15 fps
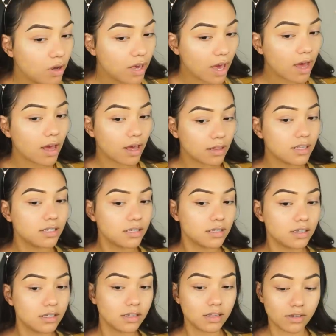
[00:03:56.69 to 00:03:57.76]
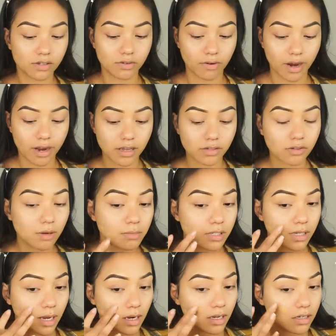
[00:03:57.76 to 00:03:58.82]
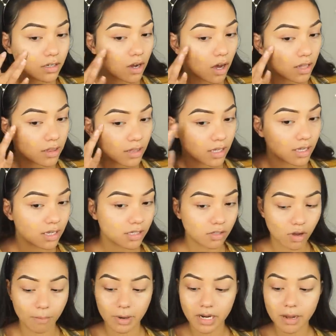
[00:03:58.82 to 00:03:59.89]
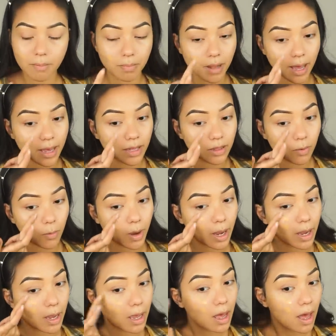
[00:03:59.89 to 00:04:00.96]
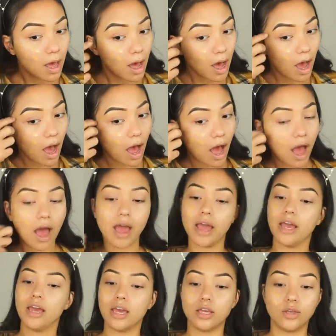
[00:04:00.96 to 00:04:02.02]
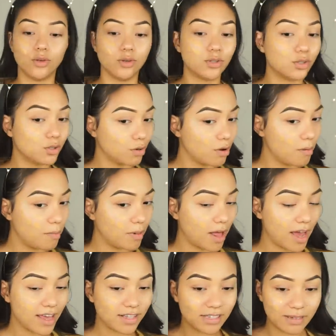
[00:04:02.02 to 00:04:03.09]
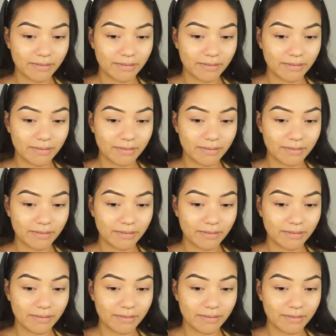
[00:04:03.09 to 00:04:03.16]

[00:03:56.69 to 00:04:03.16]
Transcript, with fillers: Oh yeah, this, this looks right. So I'm just gonna dot this. So I'm gonna apply it the way I used to apply it